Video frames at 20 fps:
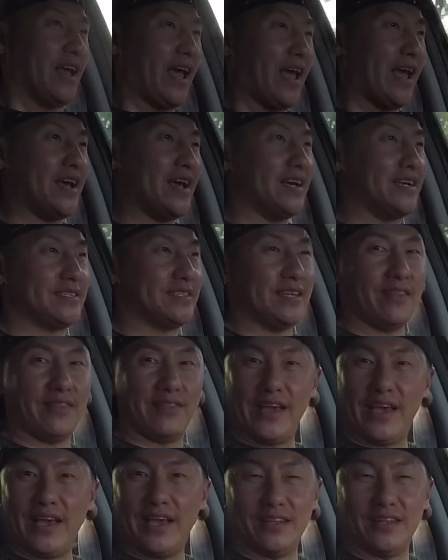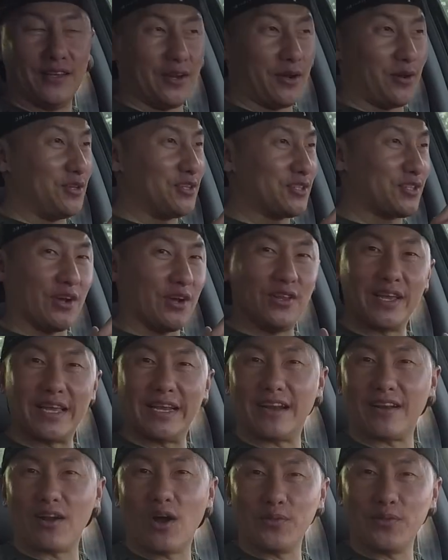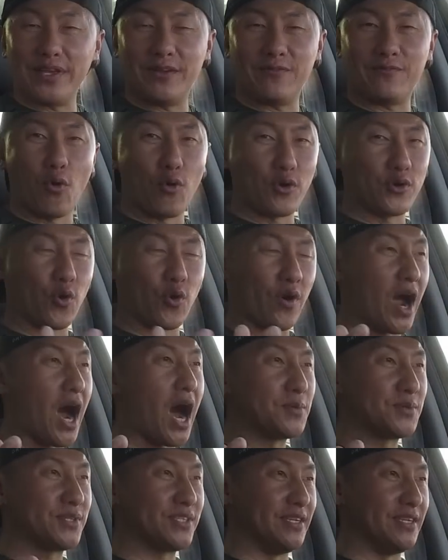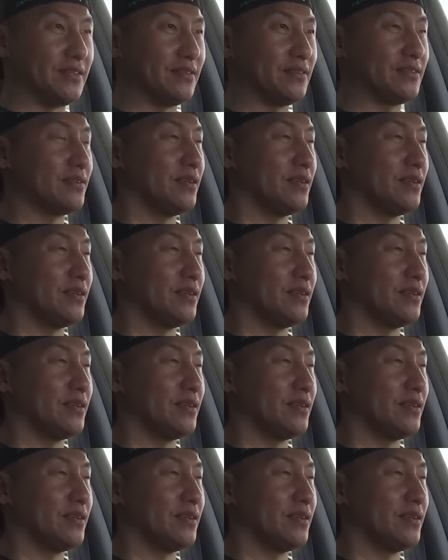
And then, you start looking at all the 4-door options,